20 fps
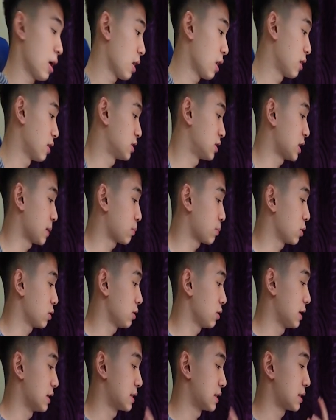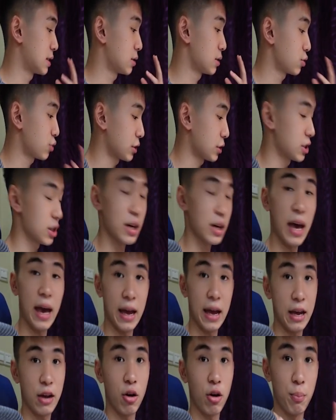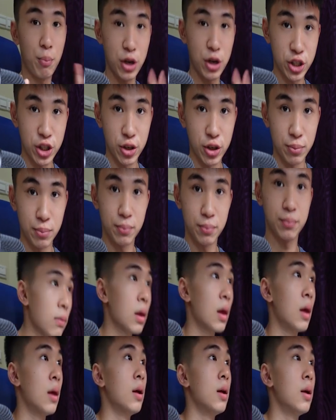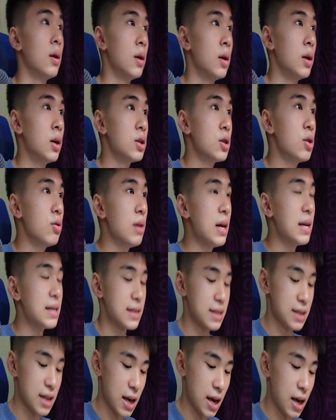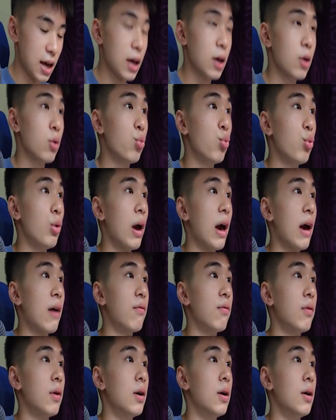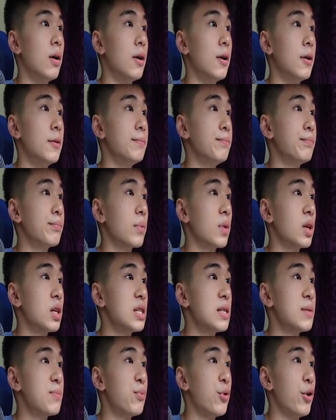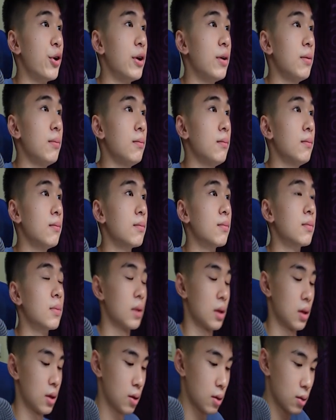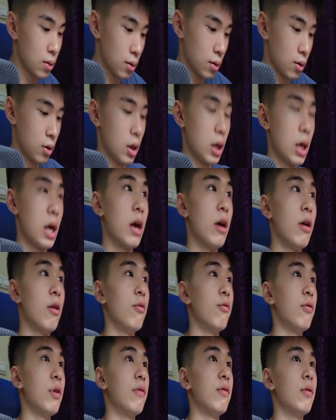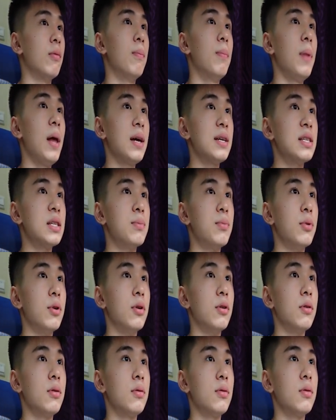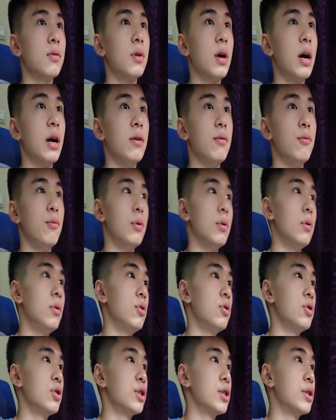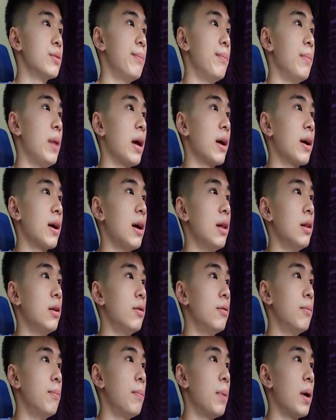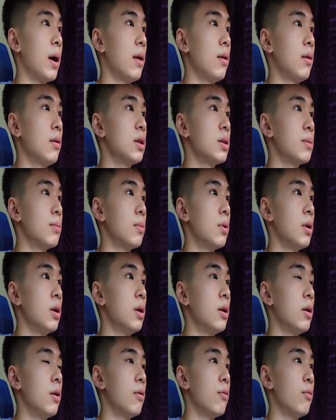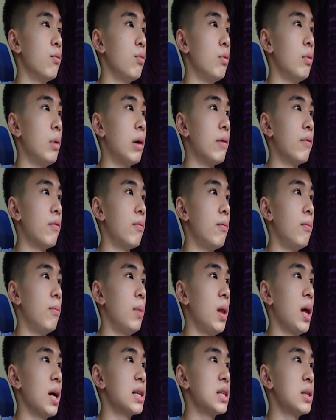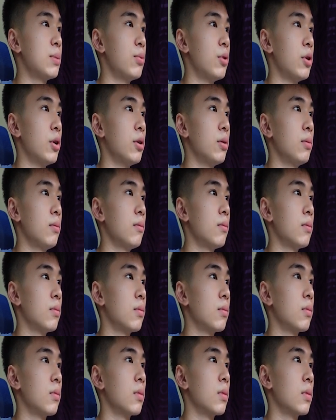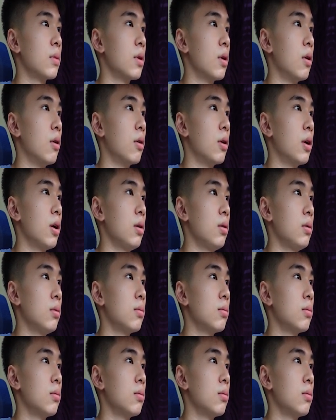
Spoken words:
The chapter is stretching and compression. So let's say we have a spring. We have a black spring. I will use black color pens. We have black spring, okay,